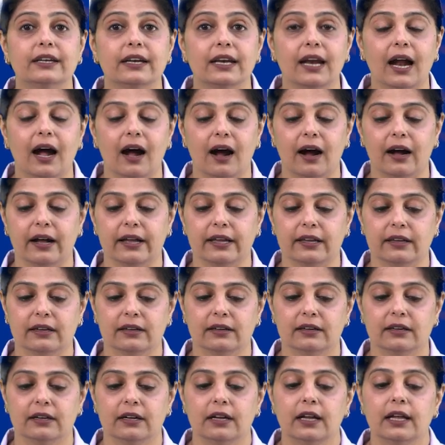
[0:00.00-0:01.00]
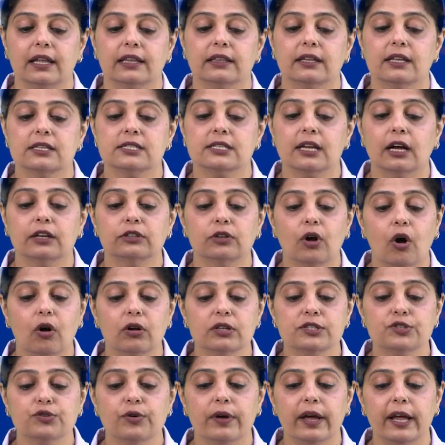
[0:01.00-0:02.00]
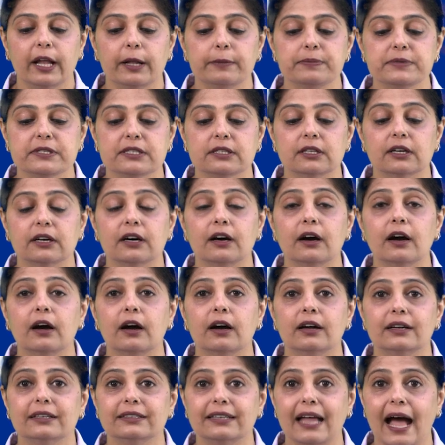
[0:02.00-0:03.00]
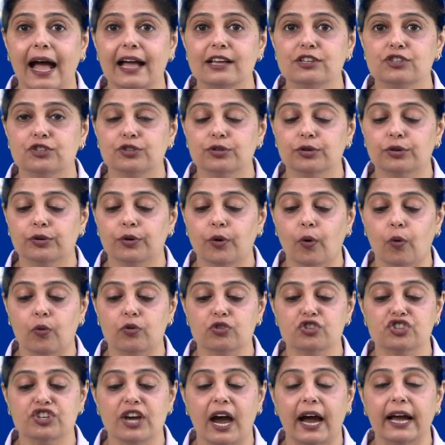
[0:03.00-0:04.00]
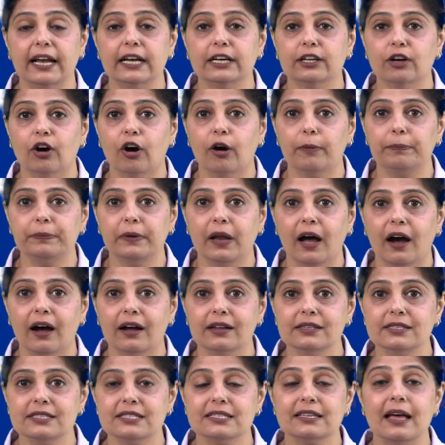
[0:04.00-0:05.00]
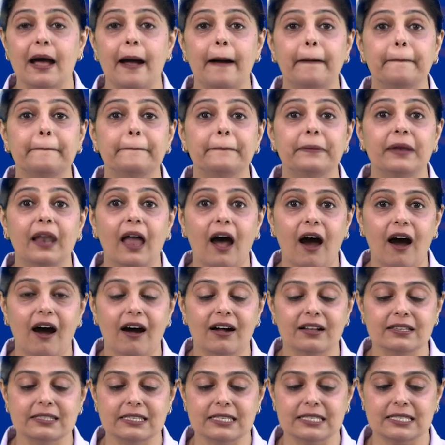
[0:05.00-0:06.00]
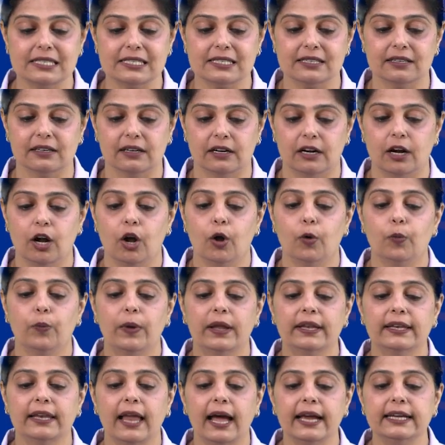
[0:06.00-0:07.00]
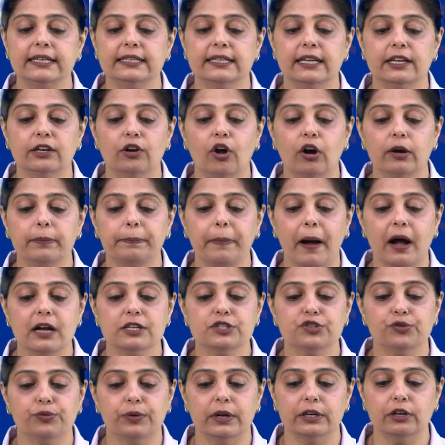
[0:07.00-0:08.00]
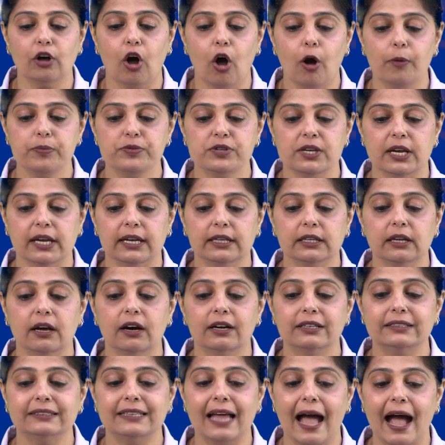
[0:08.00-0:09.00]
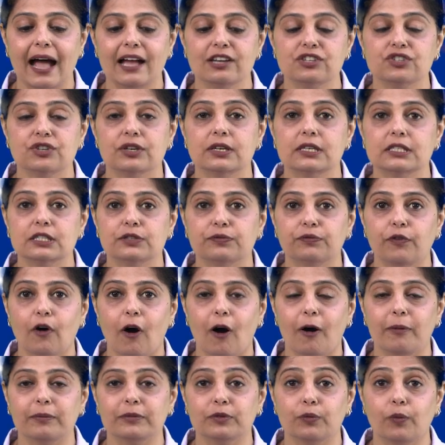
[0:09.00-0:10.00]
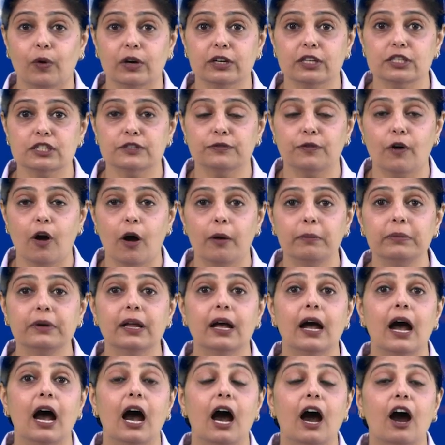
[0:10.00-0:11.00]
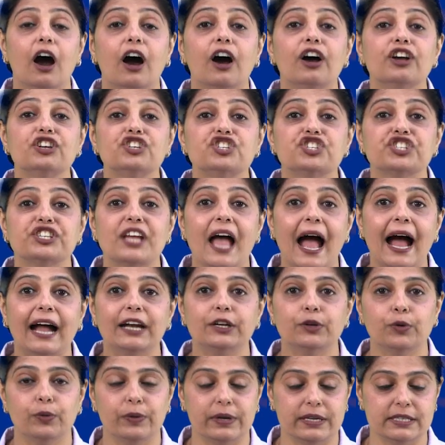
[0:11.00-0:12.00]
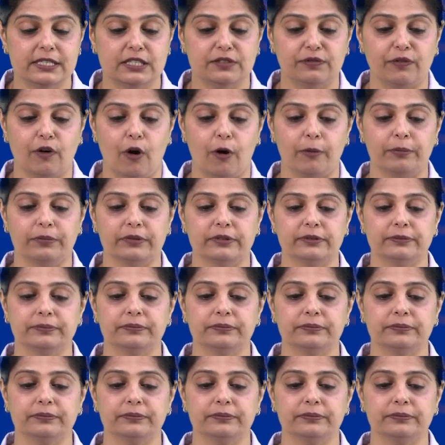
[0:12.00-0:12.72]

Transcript: Dry. The sun also helps the dash to grow. Child or plants? Plants. When light cannot pass through an object, a dash is formed. What is formed? A shadow is formed.